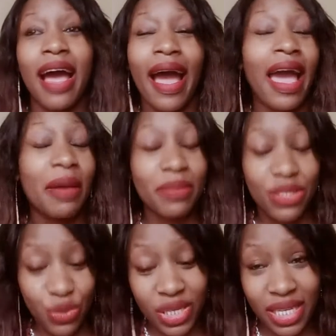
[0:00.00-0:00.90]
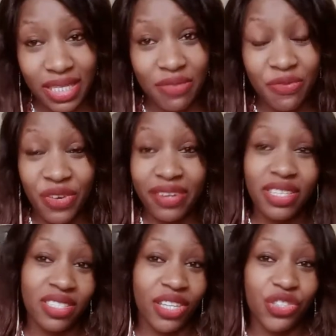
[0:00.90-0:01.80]
am to date
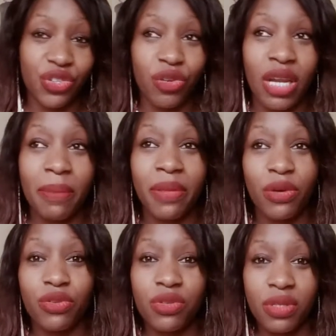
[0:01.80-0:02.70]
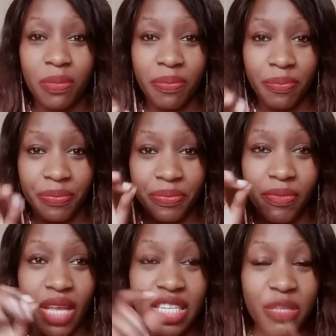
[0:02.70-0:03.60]
very intentional about
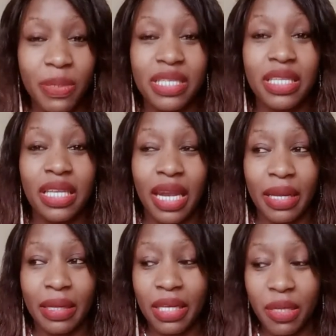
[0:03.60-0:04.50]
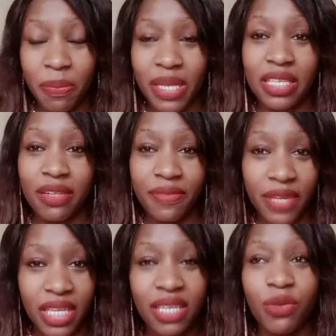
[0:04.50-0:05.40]
spaces that I keep myself
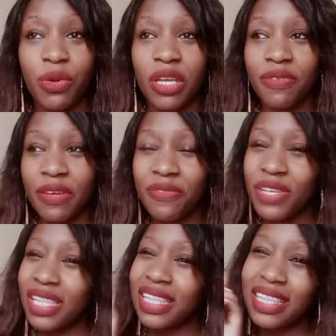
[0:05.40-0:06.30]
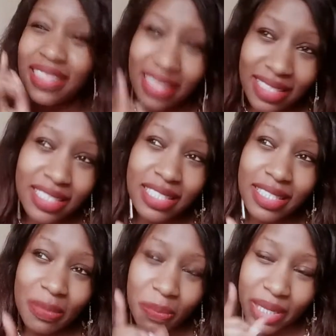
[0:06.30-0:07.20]
in. If I feel
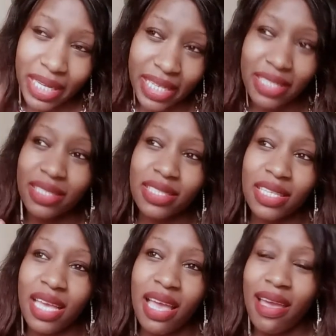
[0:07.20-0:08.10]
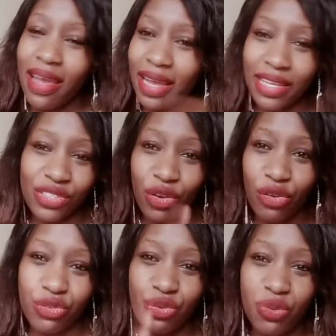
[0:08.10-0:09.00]
this place is not
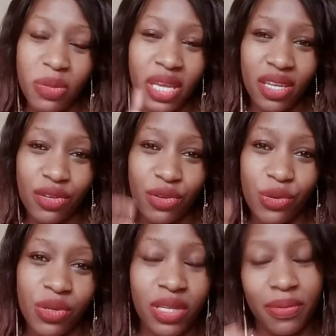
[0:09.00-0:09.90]
going to do me any good,